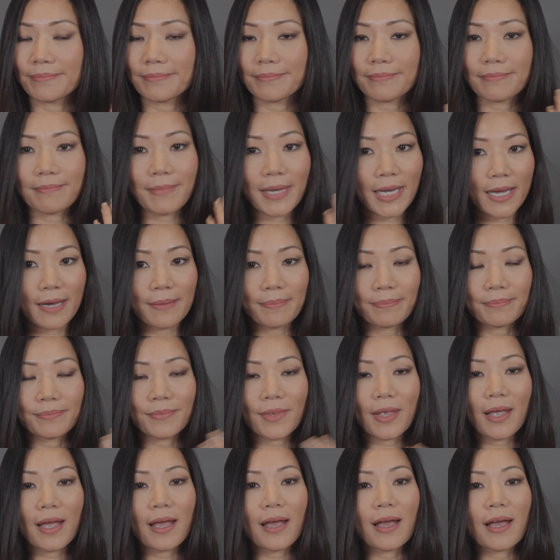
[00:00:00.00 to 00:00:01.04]
makeup,
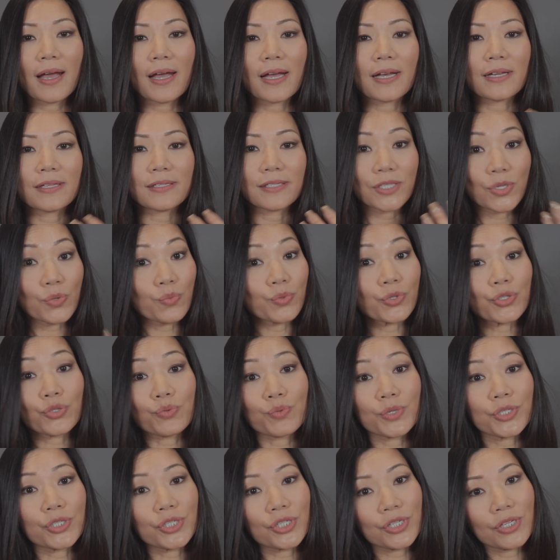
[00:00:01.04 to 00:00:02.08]
and see
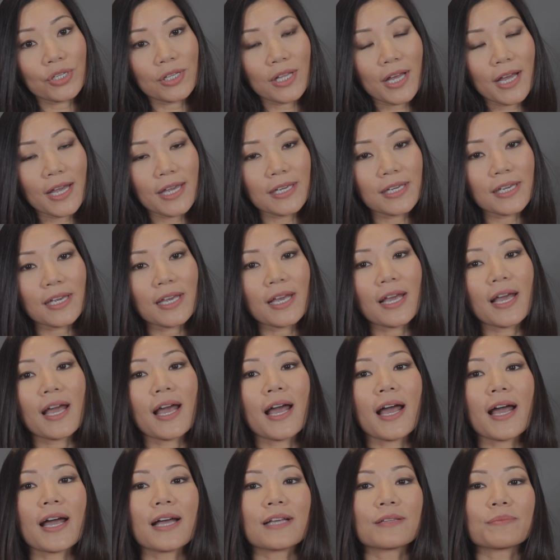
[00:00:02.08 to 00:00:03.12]
which one do you like.
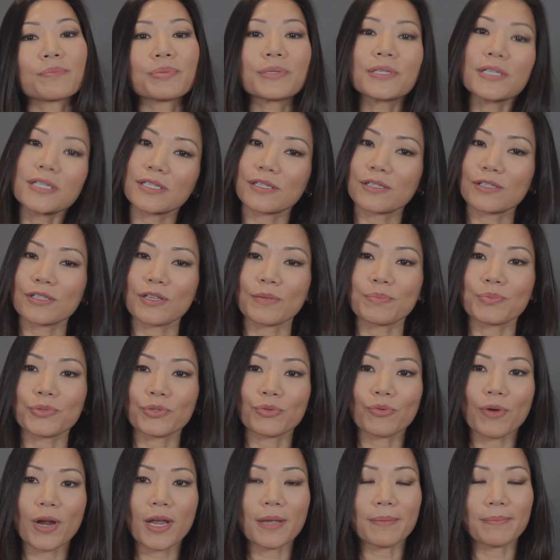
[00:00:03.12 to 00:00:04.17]
And please
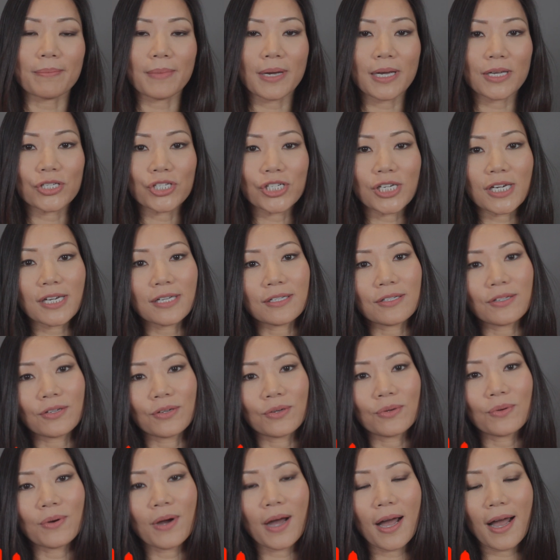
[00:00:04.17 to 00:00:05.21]
subscribe my
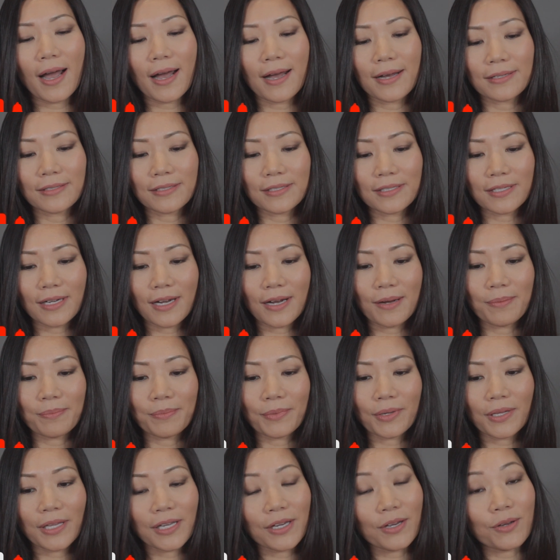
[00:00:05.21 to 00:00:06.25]
channel and
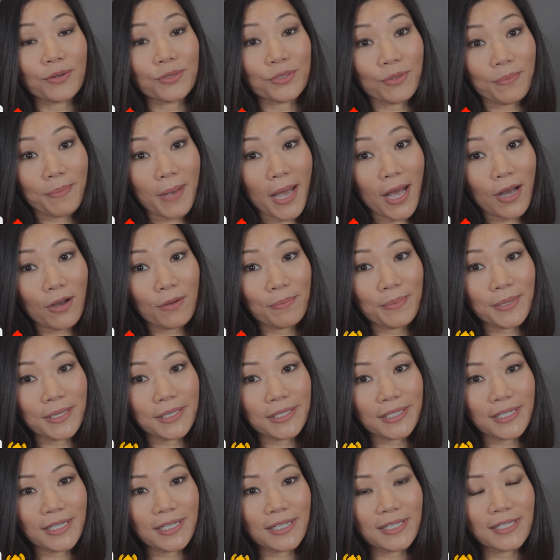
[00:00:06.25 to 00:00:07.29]
click on the bell
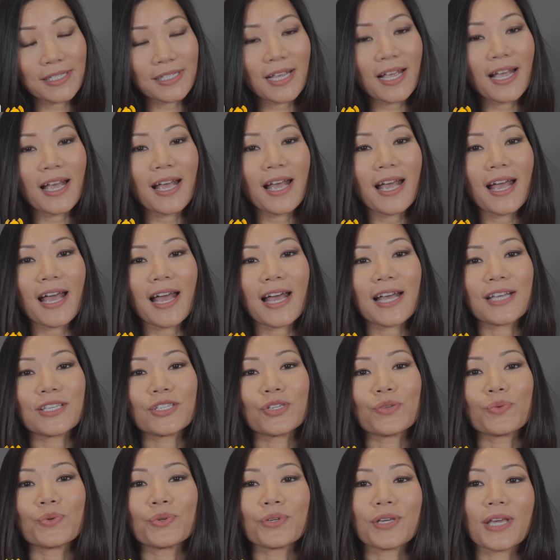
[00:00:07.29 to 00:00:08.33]
buttons,
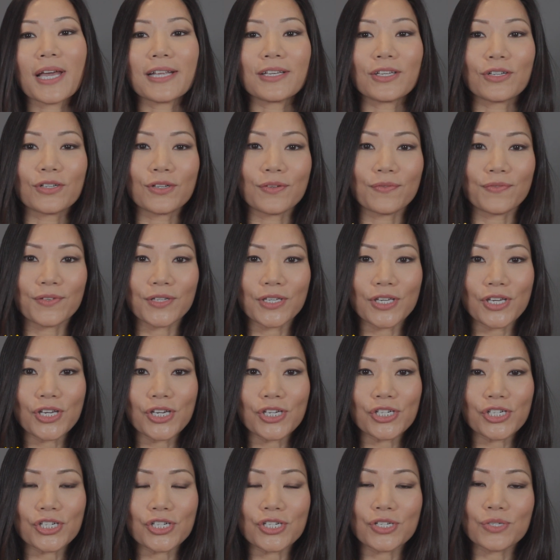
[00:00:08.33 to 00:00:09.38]
and you will get
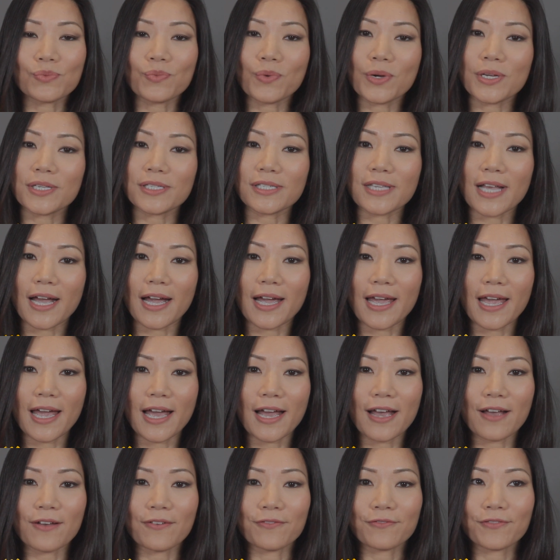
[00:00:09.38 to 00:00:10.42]
notification once I
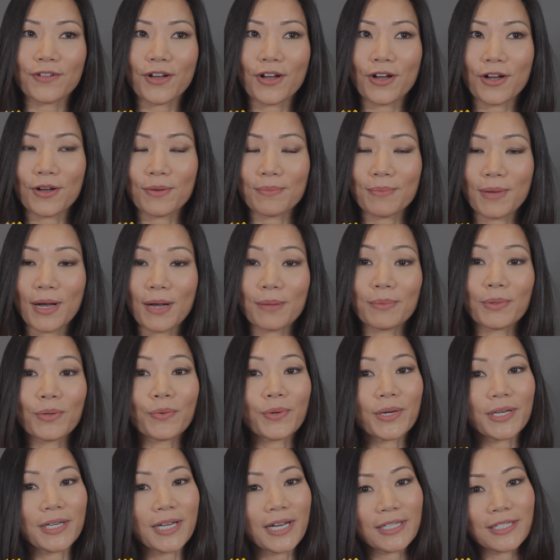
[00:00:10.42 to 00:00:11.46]
have
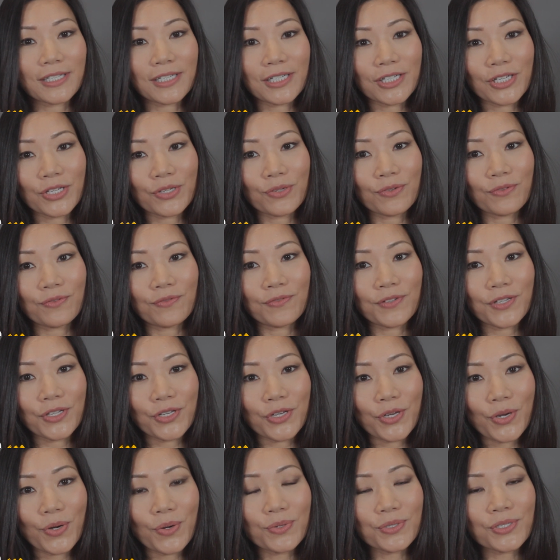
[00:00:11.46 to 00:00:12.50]
uploaded another new
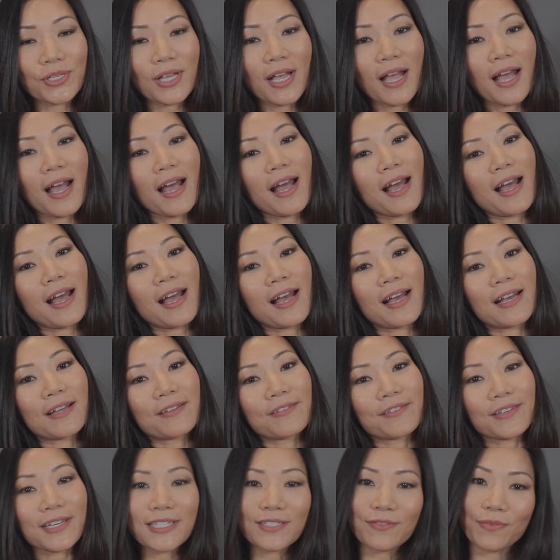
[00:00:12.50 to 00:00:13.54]
videos.
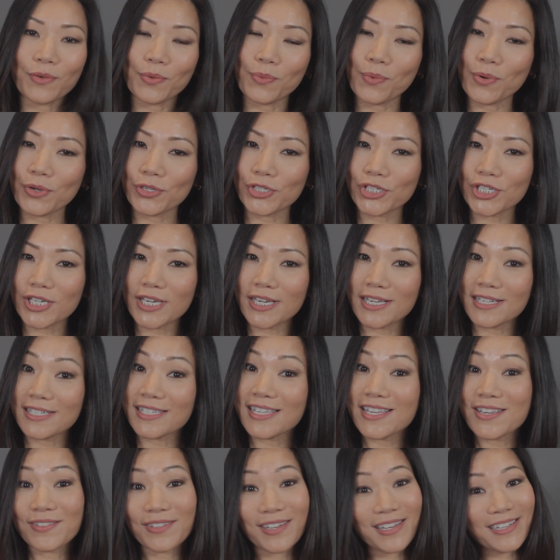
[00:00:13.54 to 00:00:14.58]
And thanks for watching.
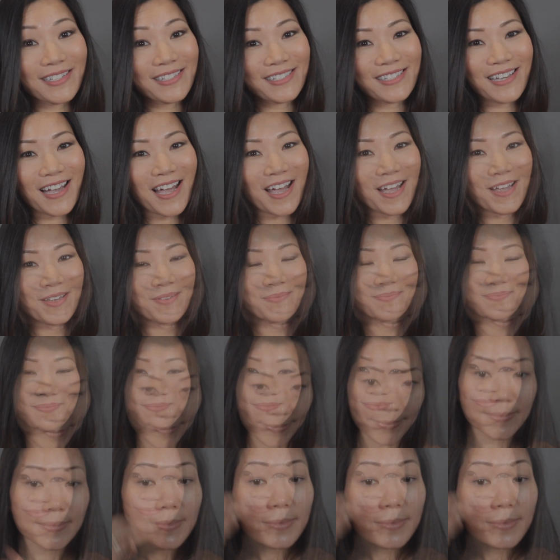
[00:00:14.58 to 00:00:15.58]
See you next time.